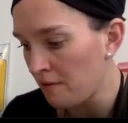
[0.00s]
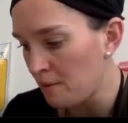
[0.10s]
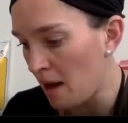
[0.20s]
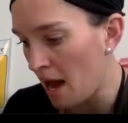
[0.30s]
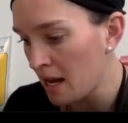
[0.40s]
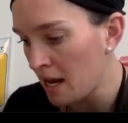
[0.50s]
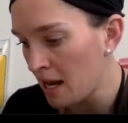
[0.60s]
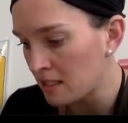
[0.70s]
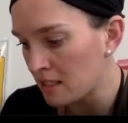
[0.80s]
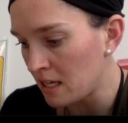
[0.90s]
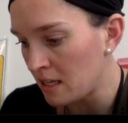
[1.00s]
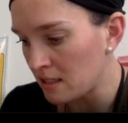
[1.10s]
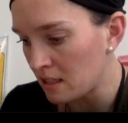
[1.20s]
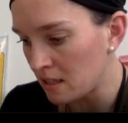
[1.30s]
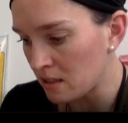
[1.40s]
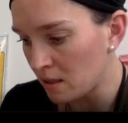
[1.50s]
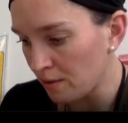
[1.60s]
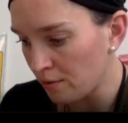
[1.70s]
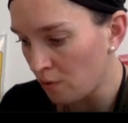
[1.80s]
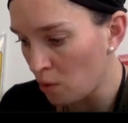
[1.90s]
the bat and say this is
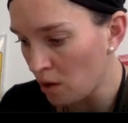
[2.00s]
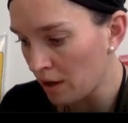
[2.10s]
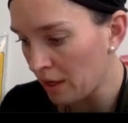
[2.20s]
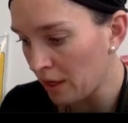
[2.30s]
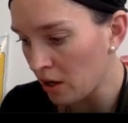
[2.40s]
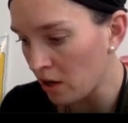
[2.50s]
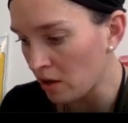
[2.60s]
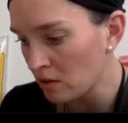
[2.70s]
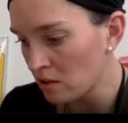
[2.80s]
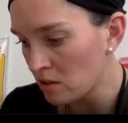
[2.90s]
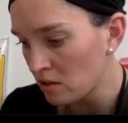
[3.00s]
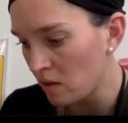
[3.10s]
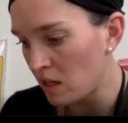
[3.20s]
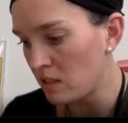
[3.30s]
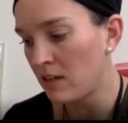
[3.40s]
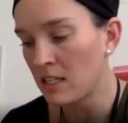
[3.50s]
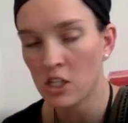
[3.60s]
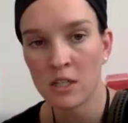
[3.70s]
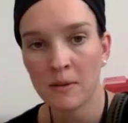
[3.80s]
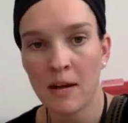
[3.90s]
4/3, right?
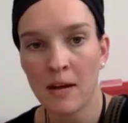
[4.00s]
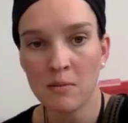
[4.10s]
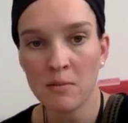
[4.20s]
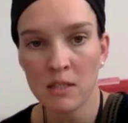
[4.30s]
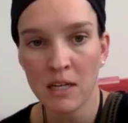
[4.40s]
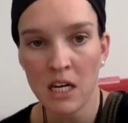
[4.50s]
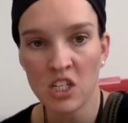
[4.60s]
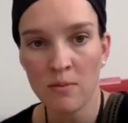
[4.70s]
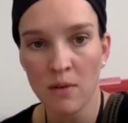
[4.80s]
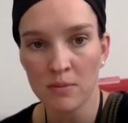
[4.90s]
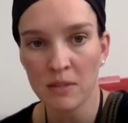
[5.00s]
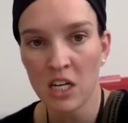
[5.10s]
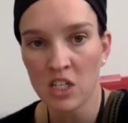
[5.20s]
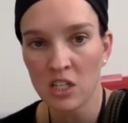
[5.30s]
Division becomes multiplication, multiplication,